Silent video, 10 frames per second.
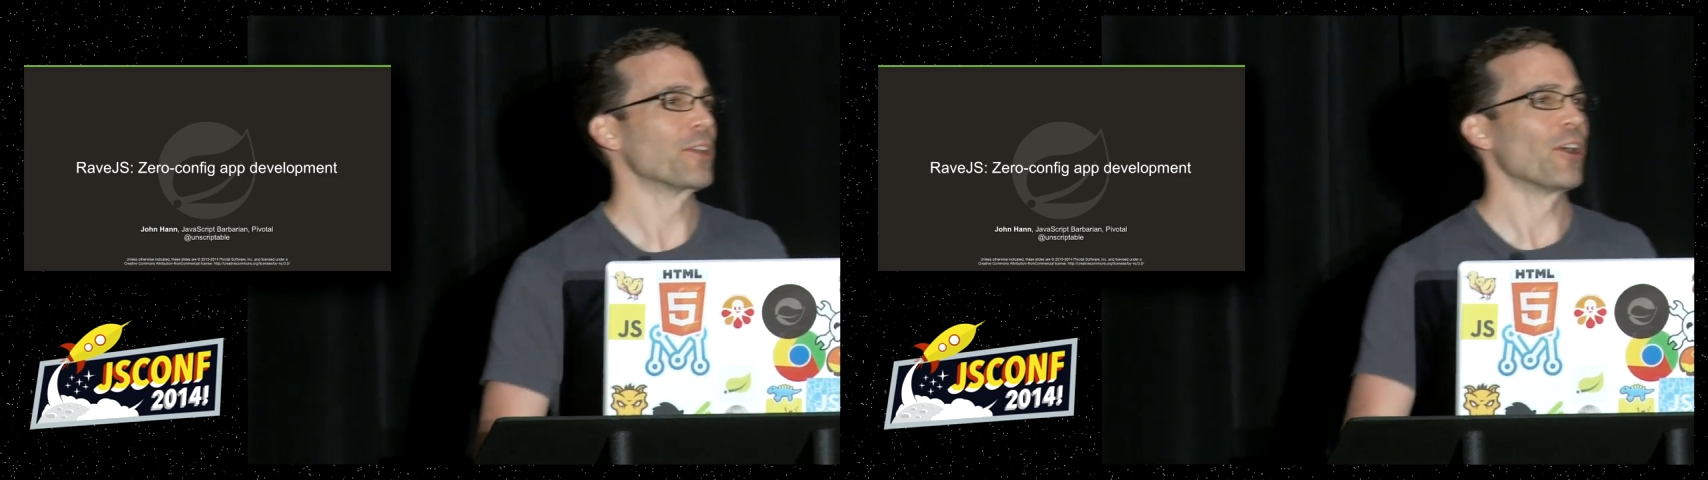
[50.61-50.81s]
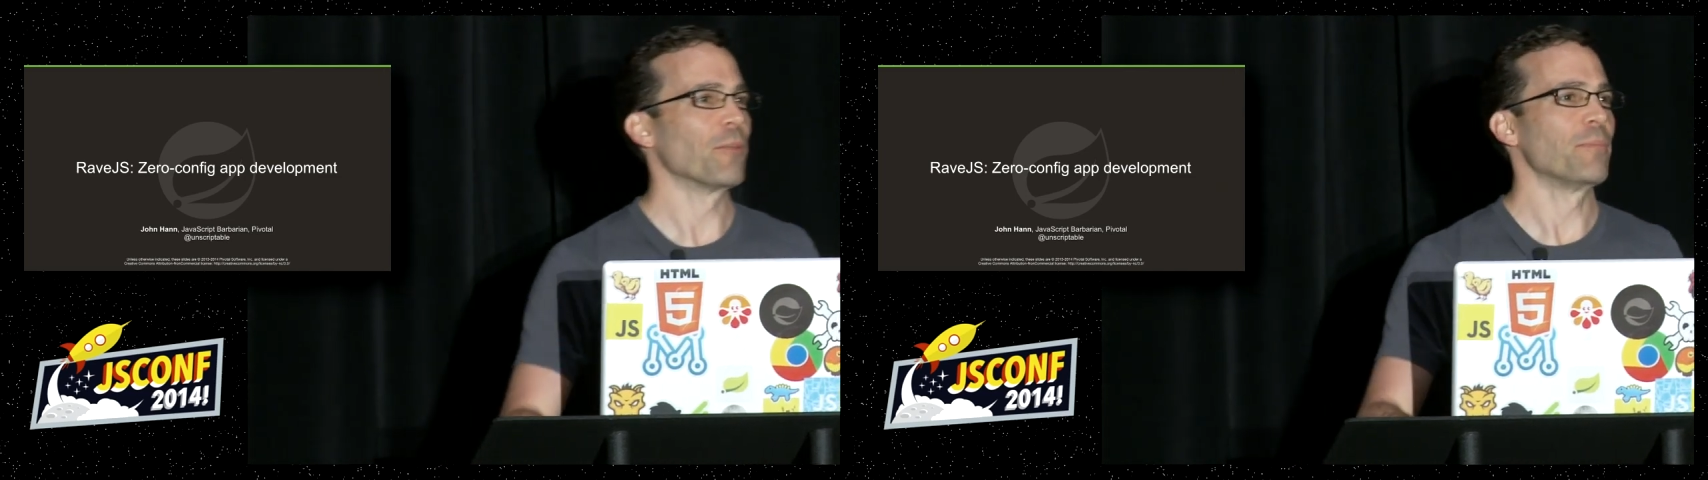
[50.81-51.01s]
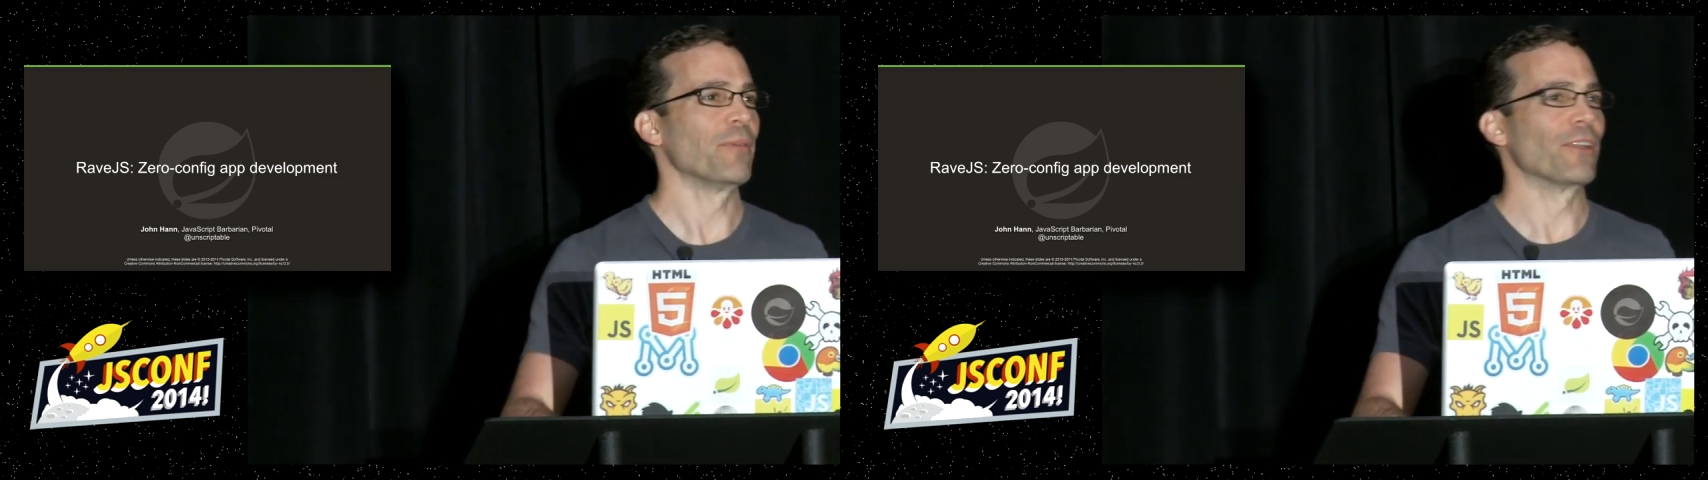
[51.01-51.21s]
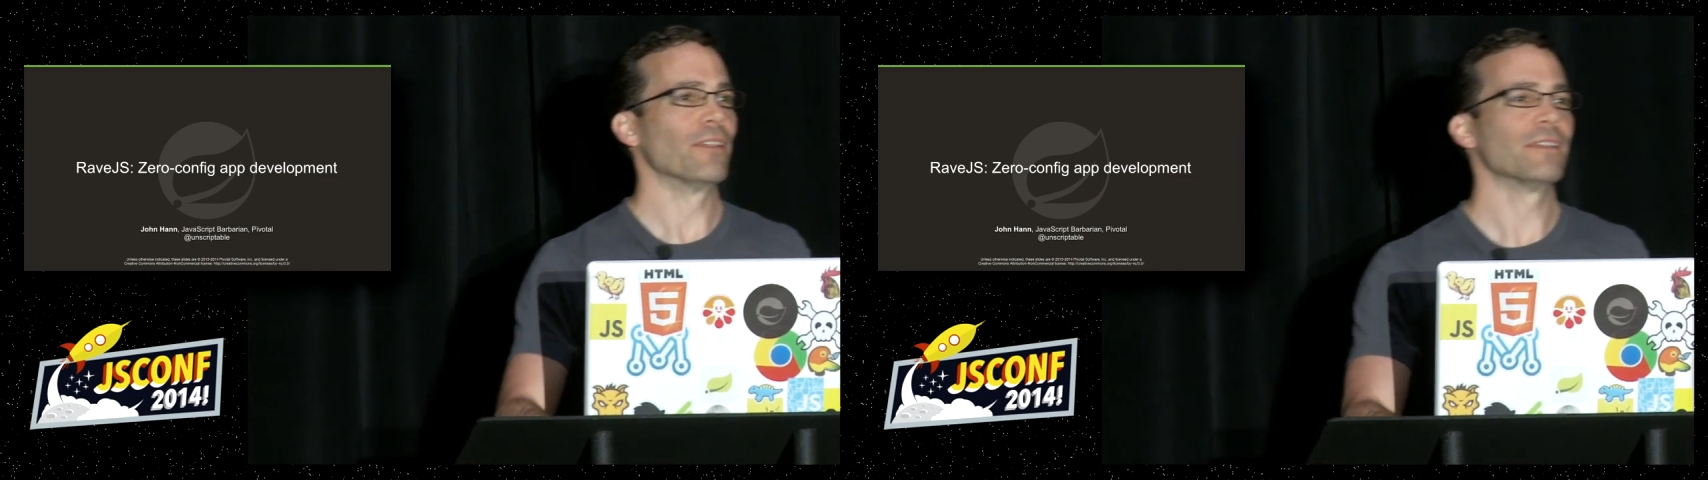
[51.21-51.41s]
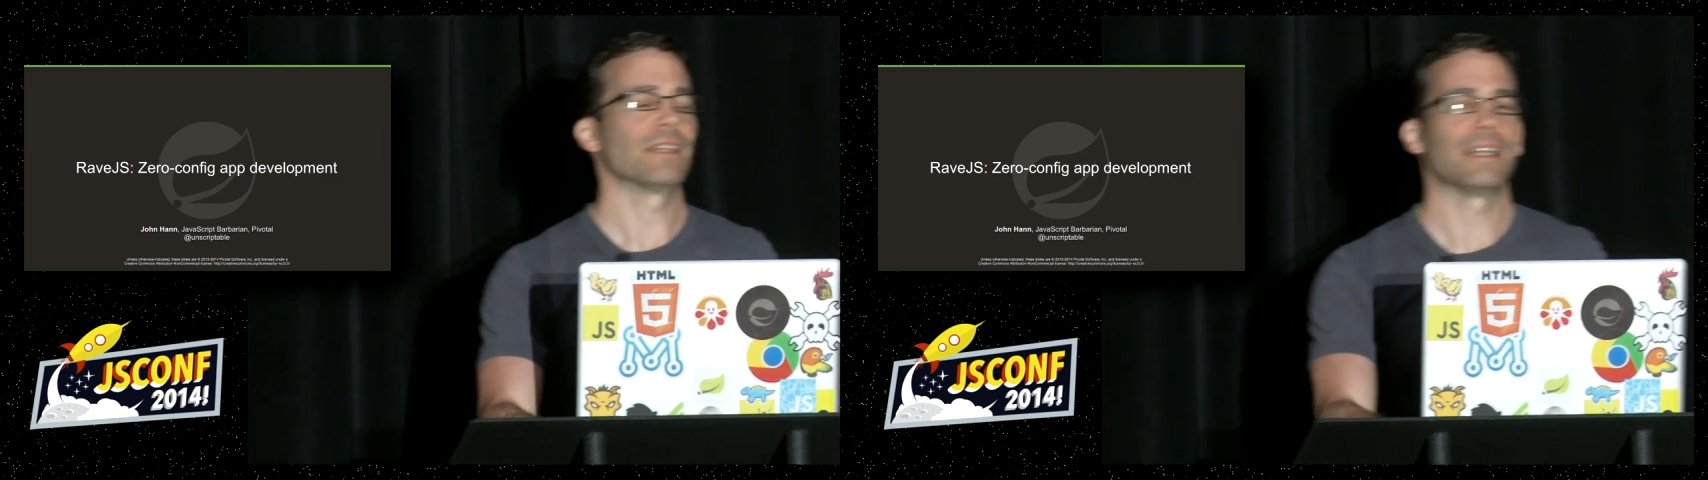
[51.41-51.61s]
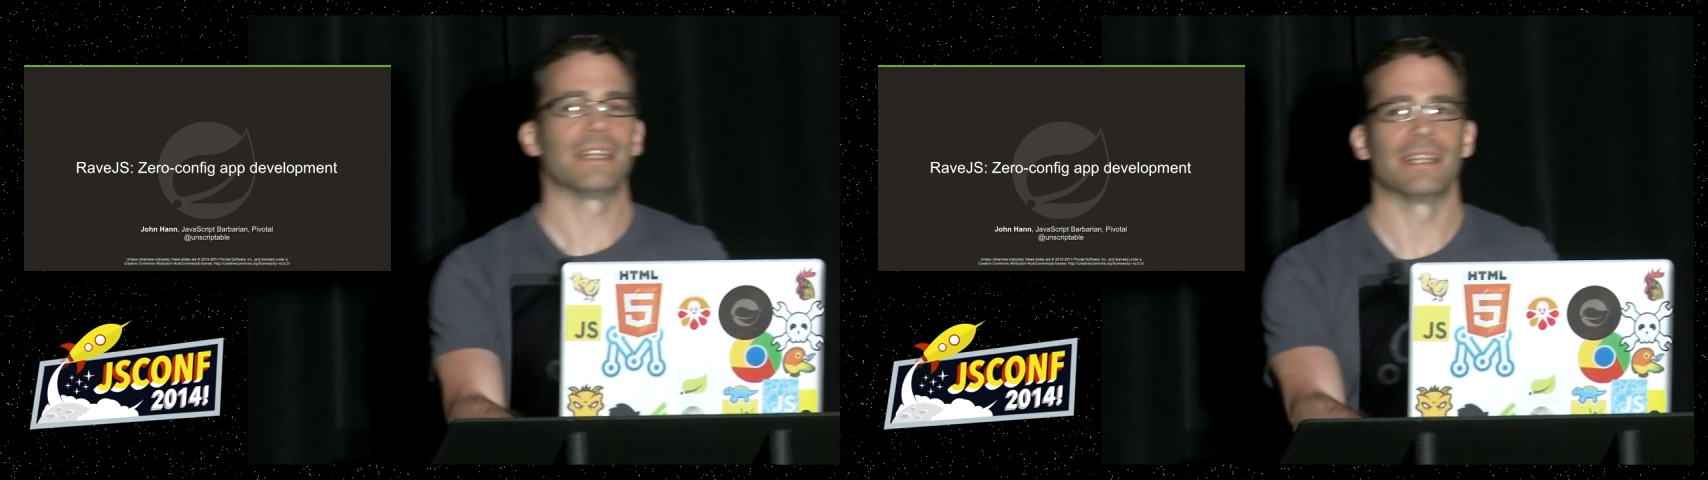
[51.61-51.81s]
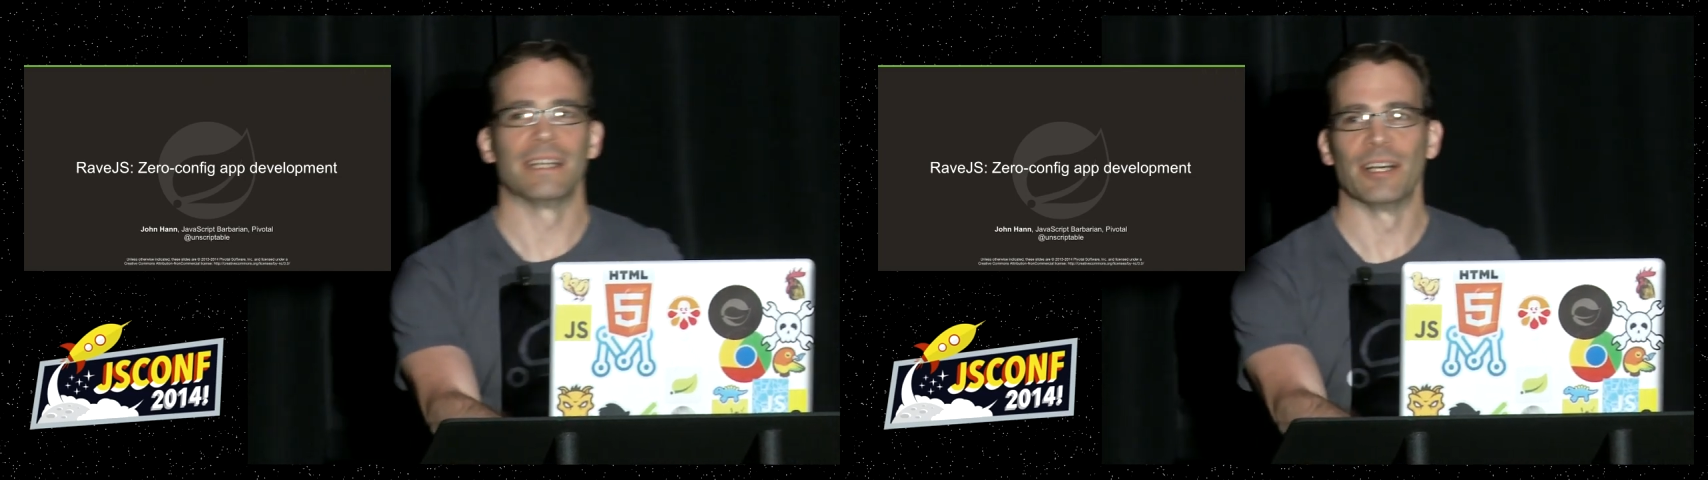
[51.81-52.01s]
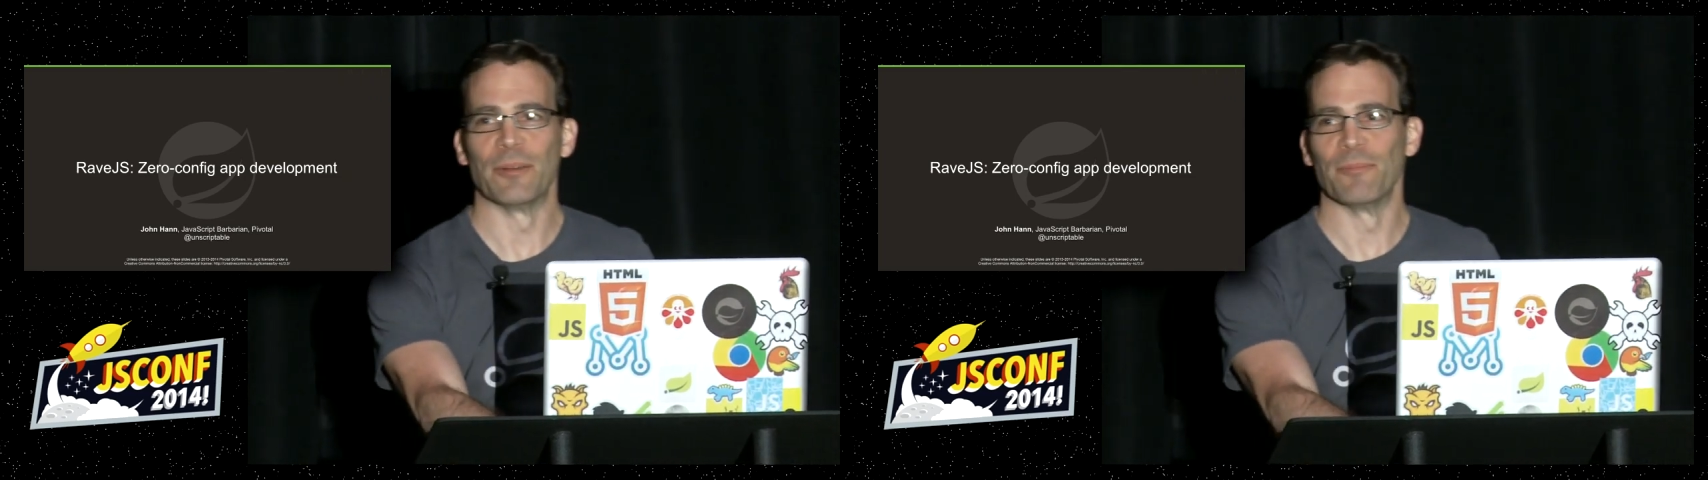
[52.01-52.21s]
called Pivotal.
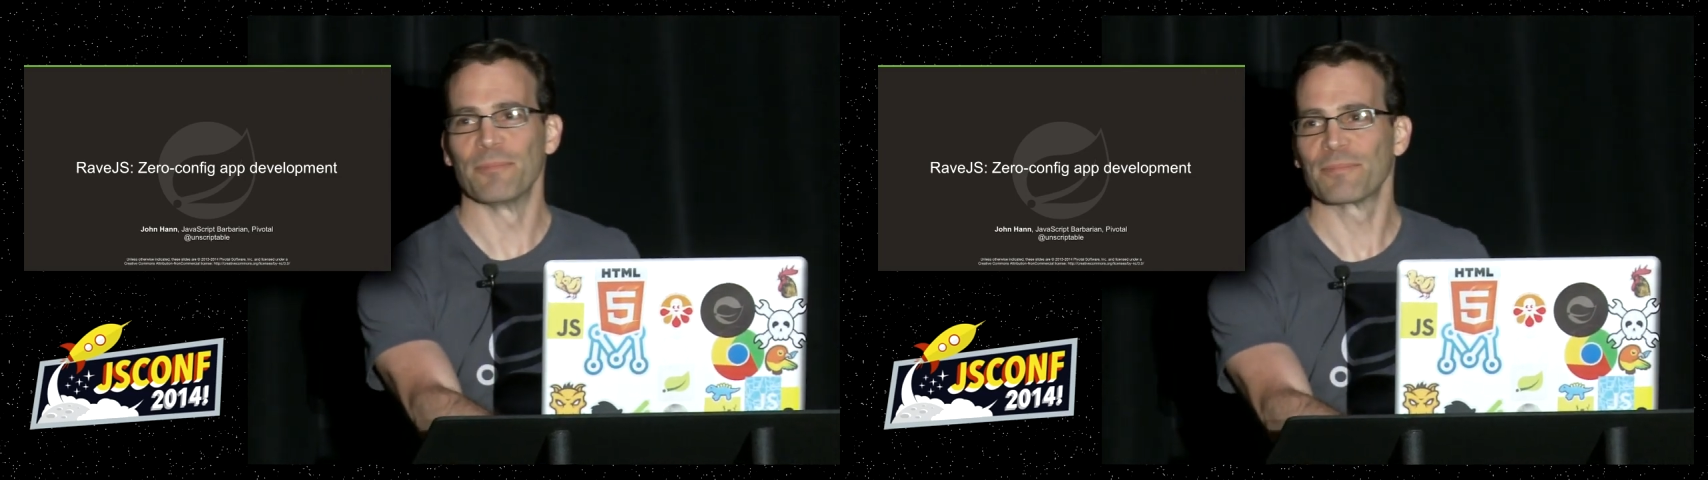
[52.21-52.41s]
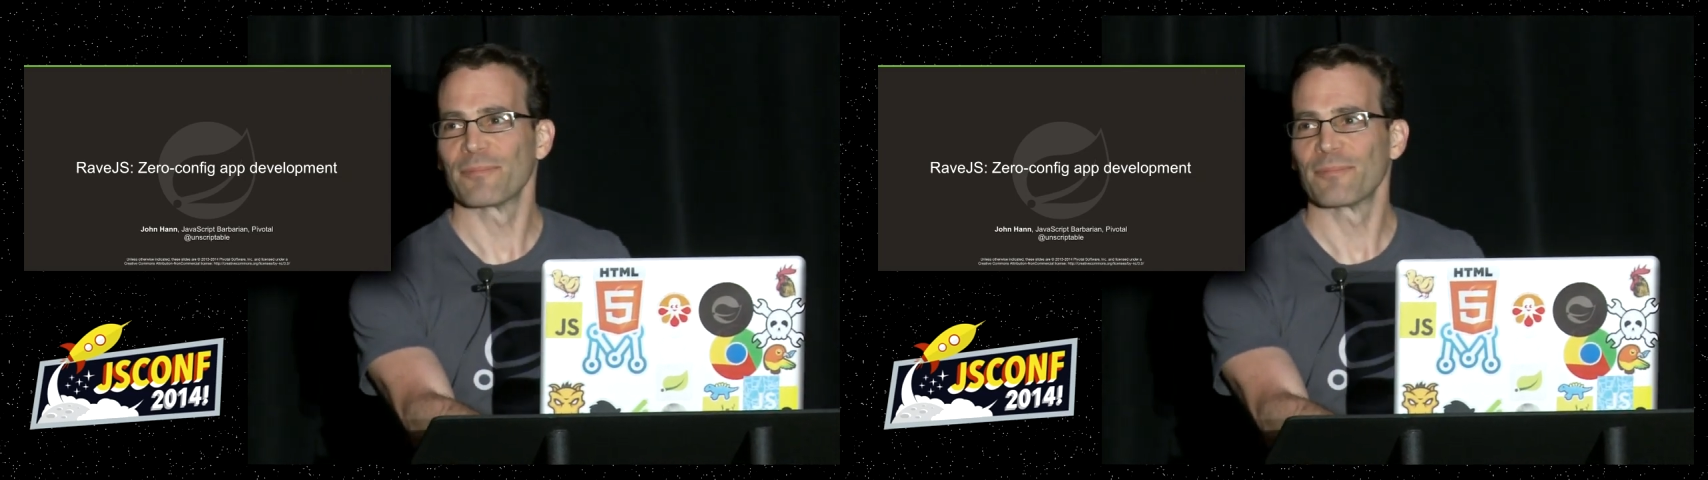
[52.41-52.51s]
You